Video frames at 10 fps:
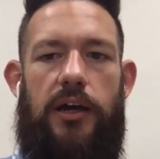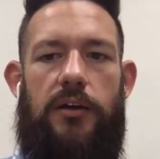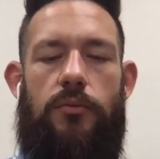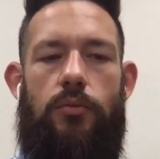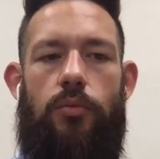
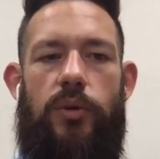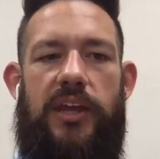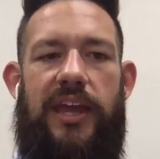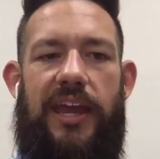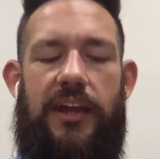we
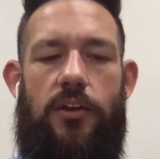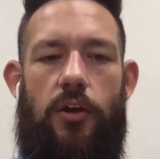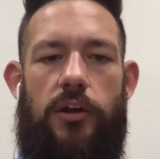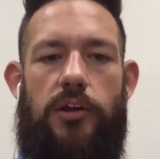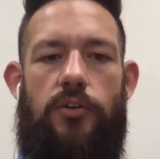can't
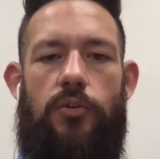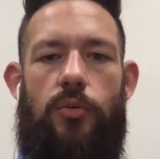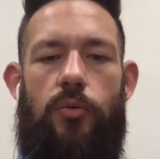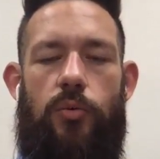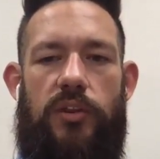
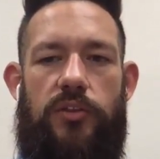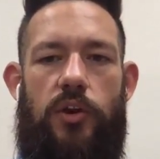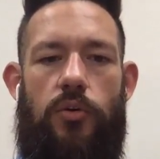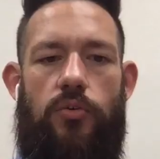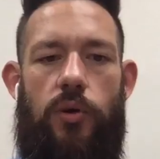argue with
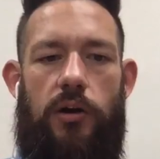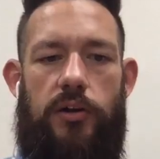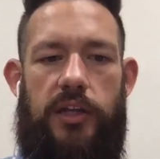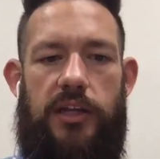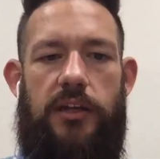code
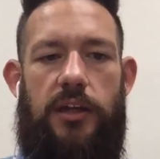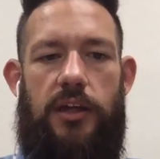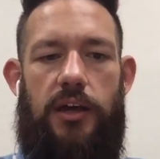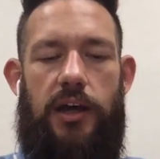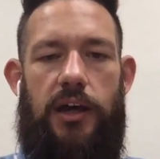quality
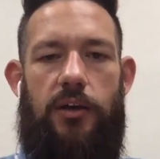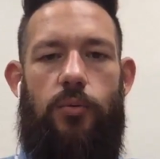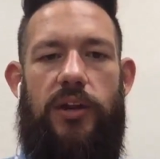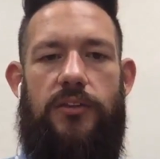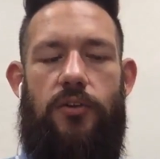
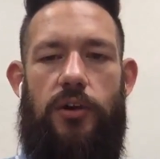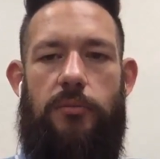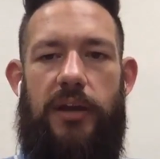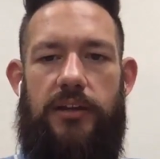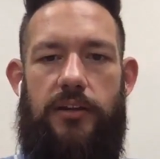when it's already
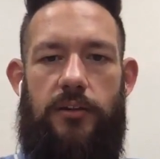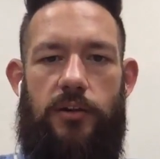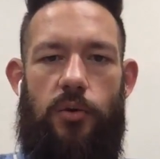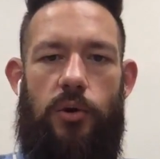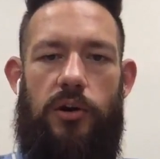baked into the
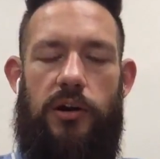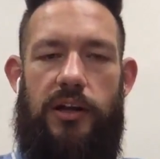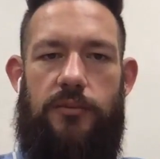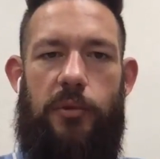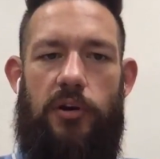core.
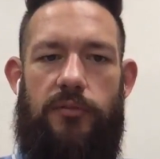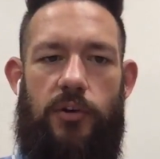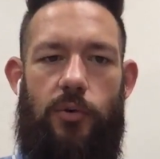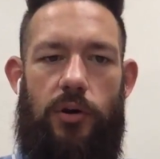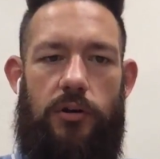It's part of the
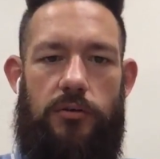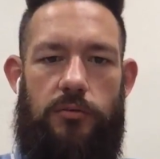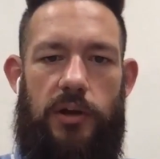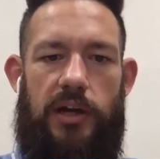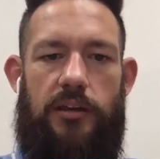core,
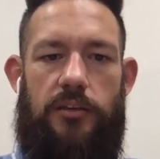right?